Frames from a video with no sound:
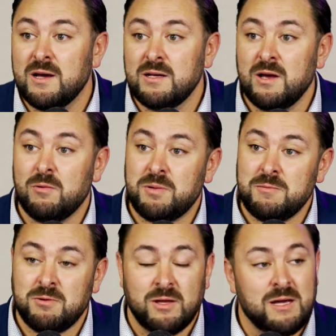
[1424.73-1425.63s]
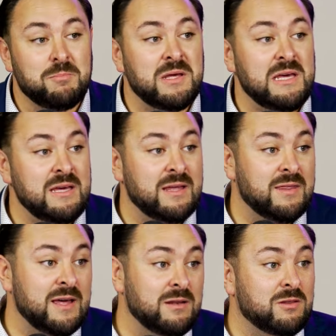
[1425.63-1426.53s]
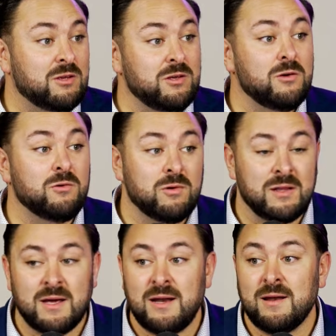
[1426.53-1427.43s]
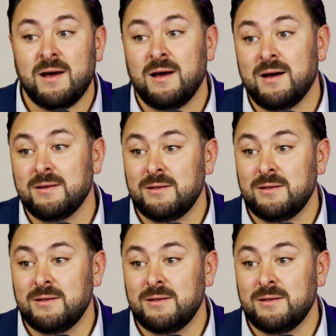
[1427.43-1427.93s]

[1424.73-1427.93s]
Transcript: you know, people like Pete and then to you and then, uh,